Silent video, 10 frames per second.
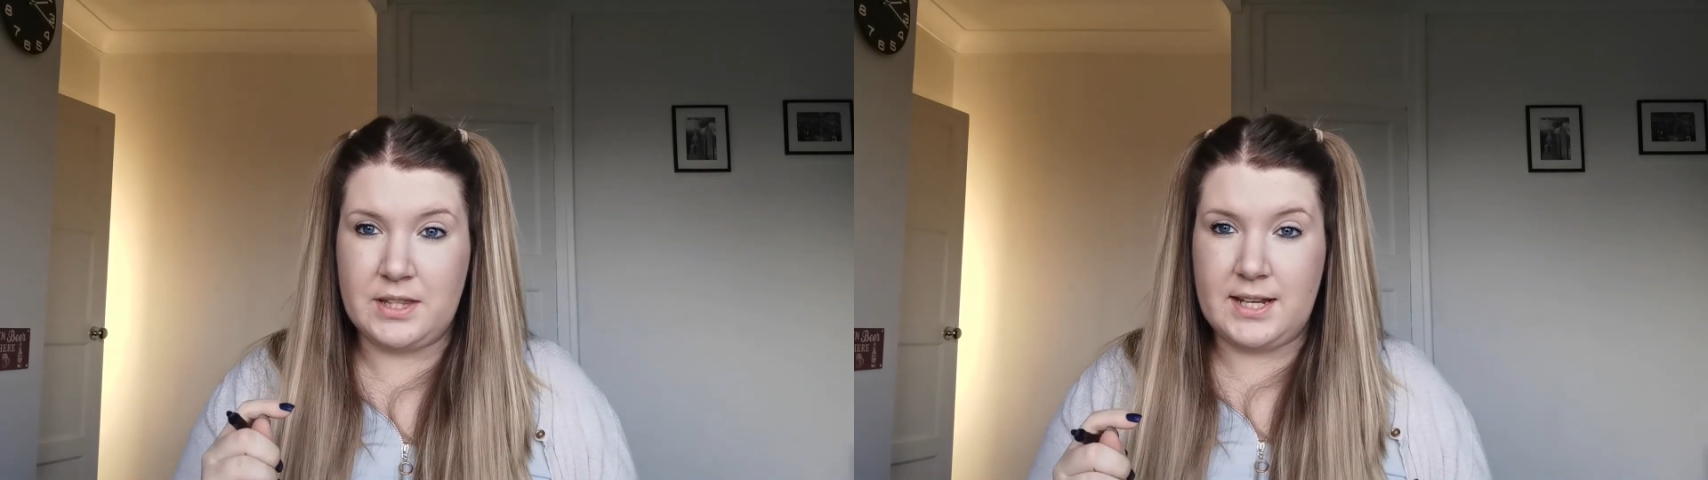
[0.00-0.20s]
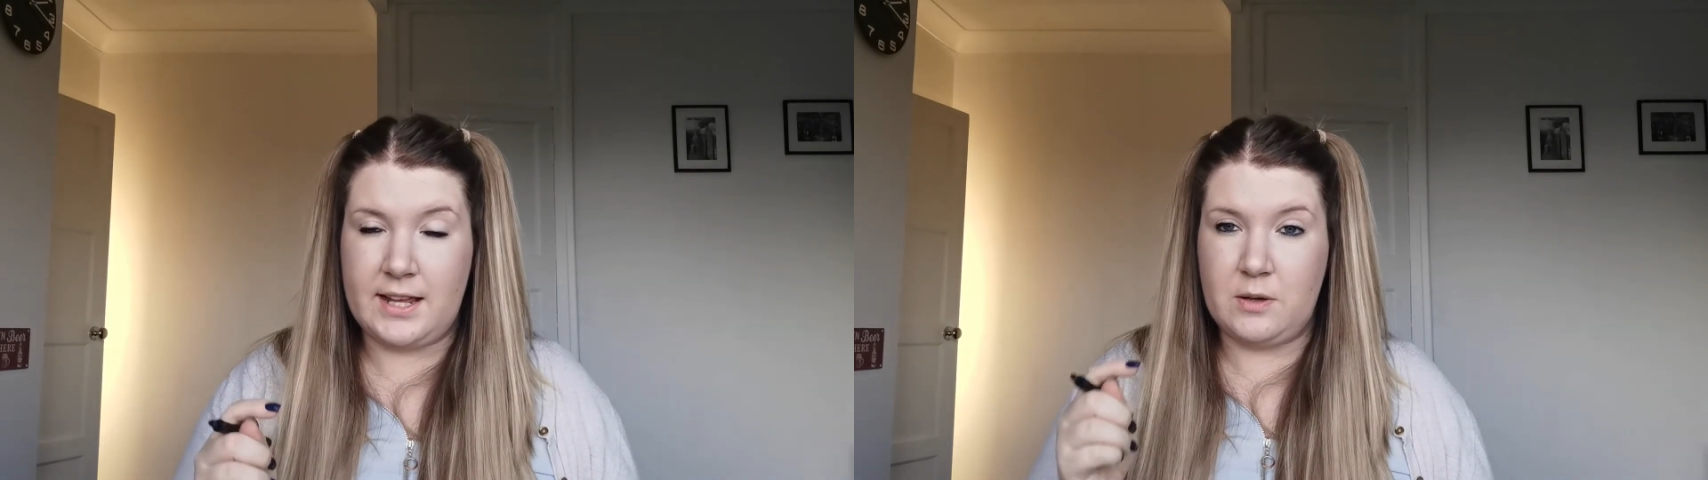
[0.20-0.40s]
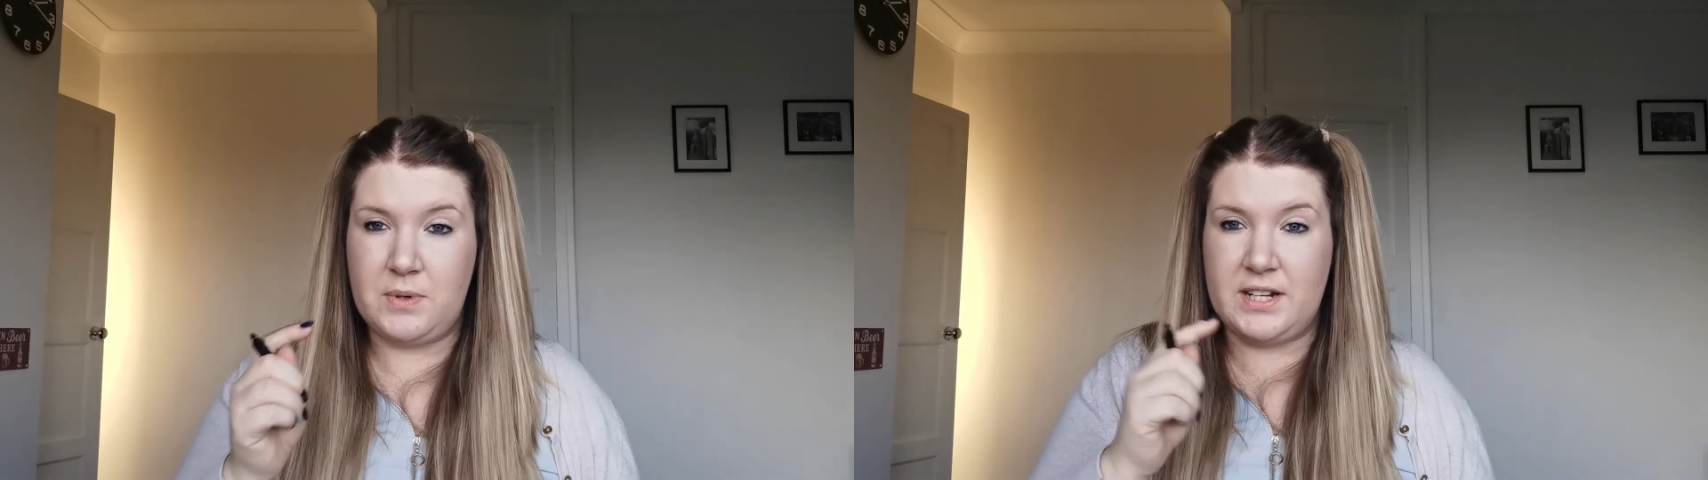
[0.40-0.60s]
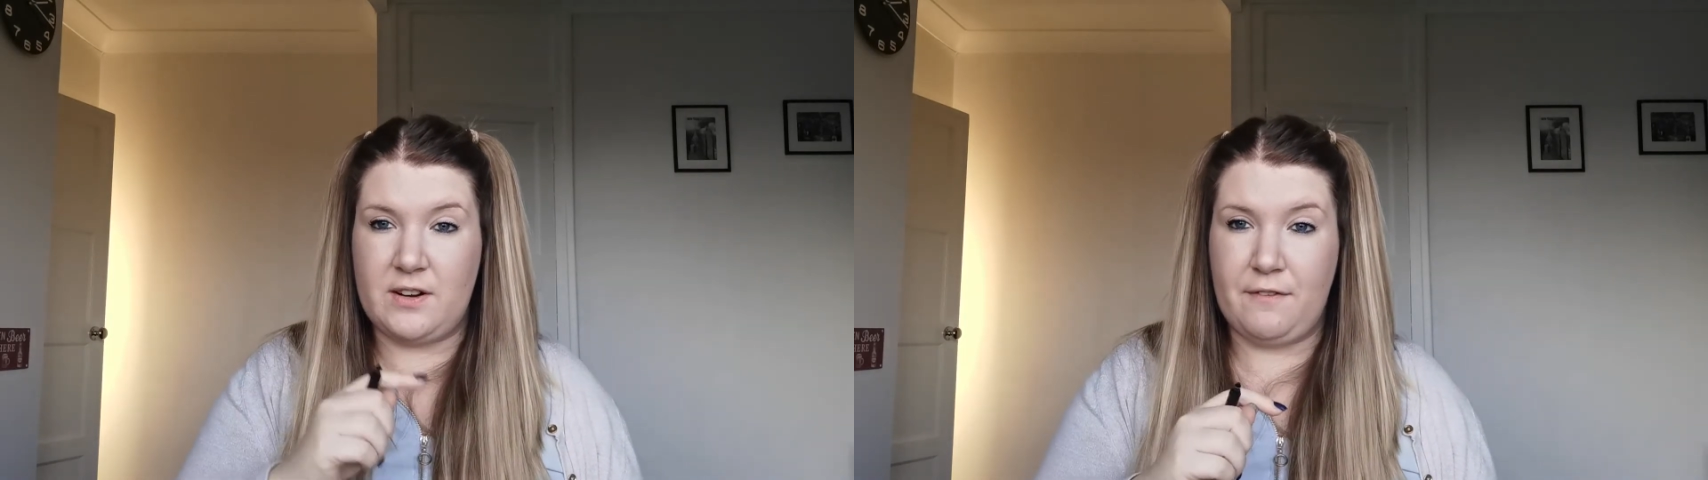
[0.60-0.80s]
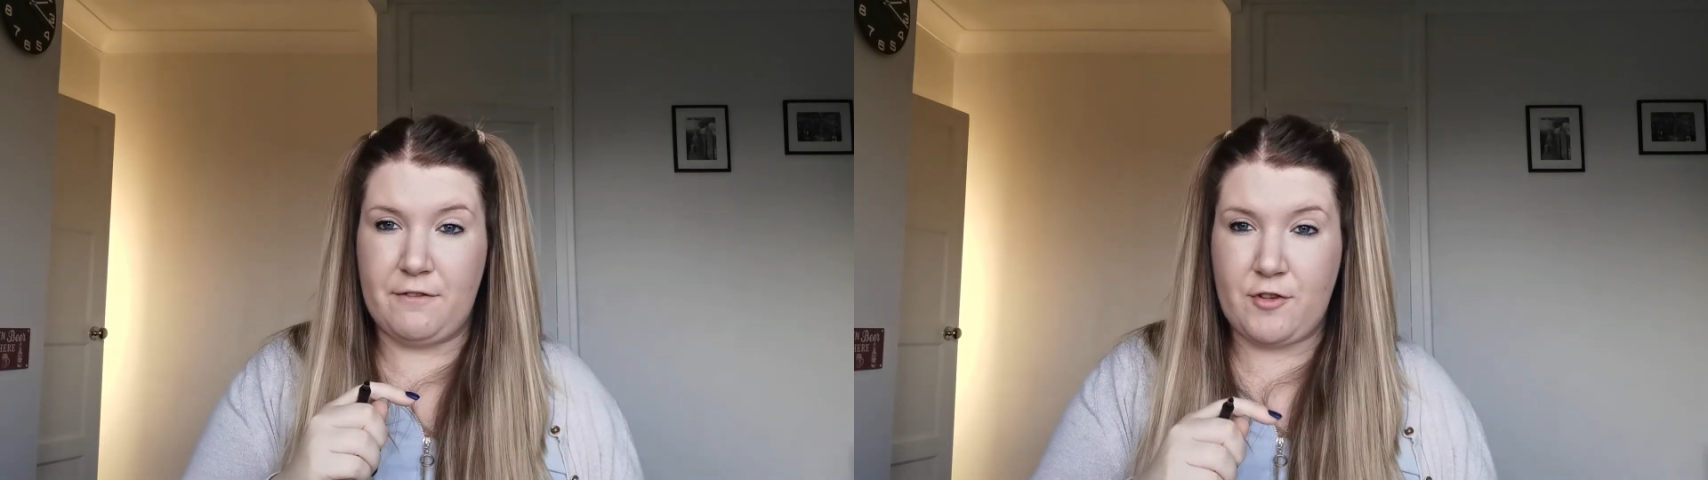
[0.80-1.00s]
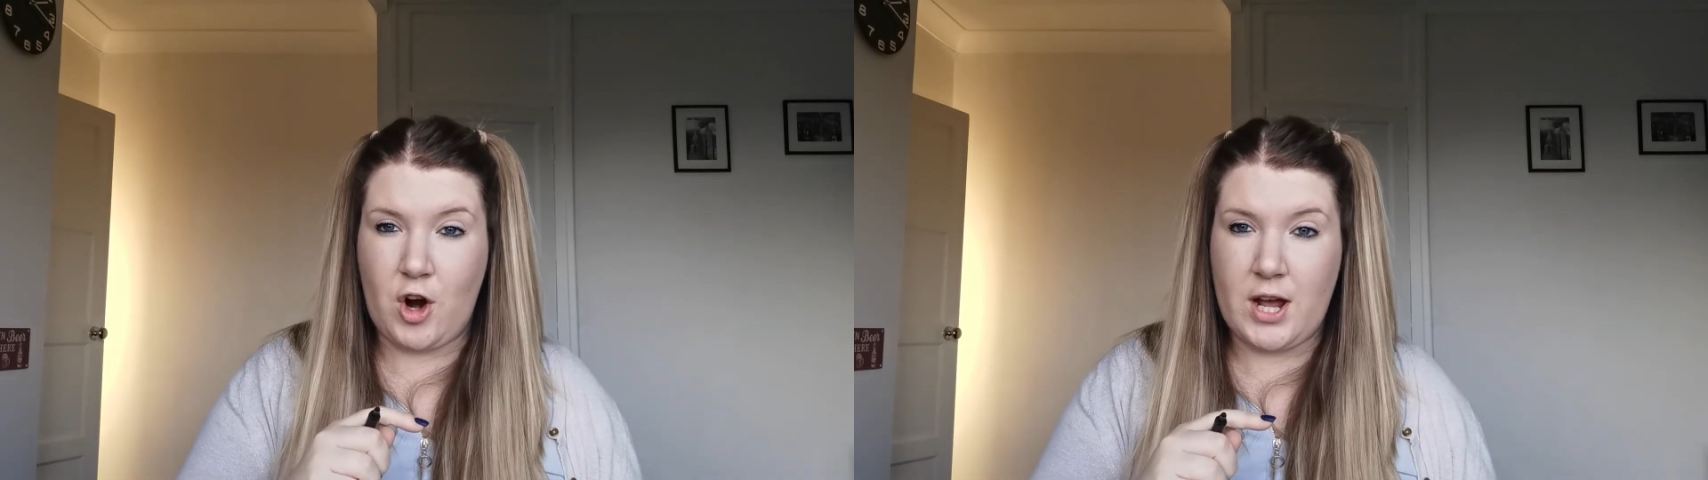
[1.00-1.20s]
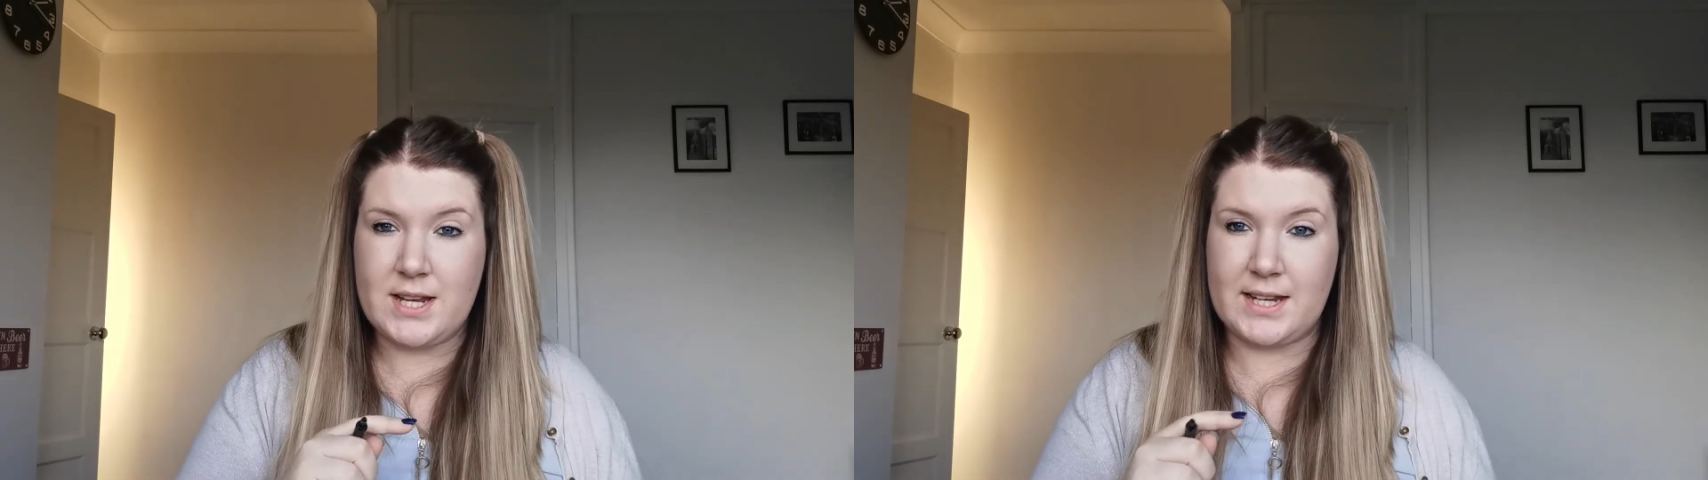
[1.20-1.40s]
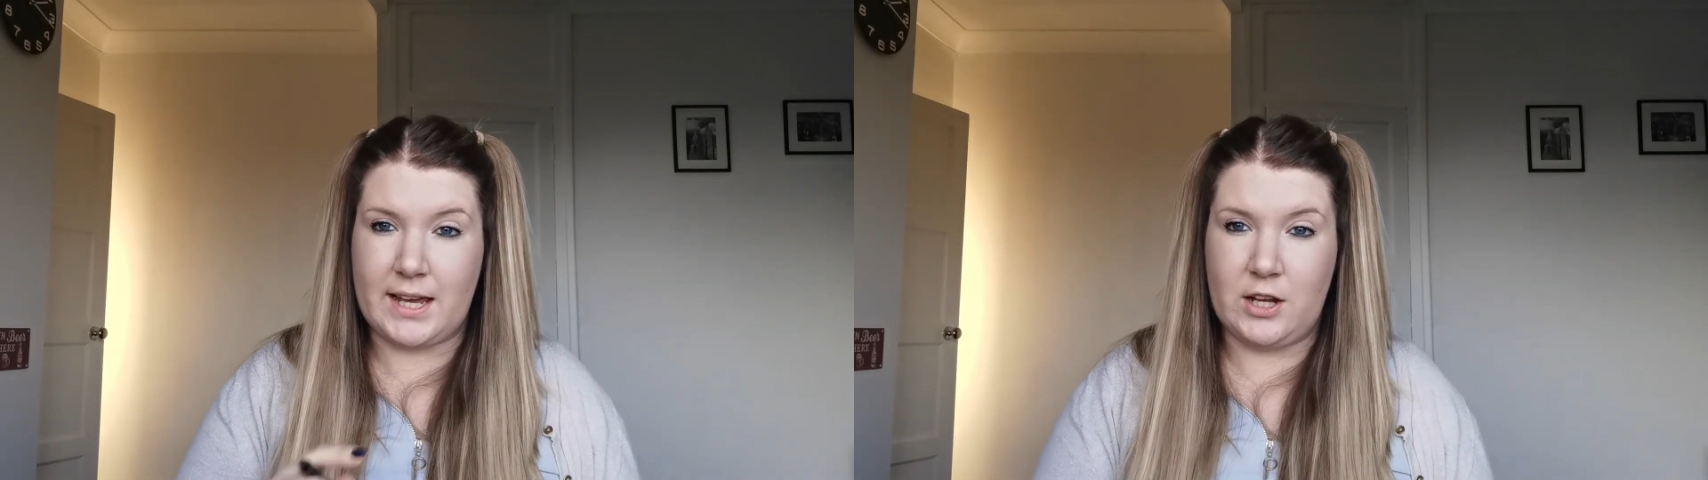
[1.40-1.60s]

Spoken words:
of the day that we did on Friday.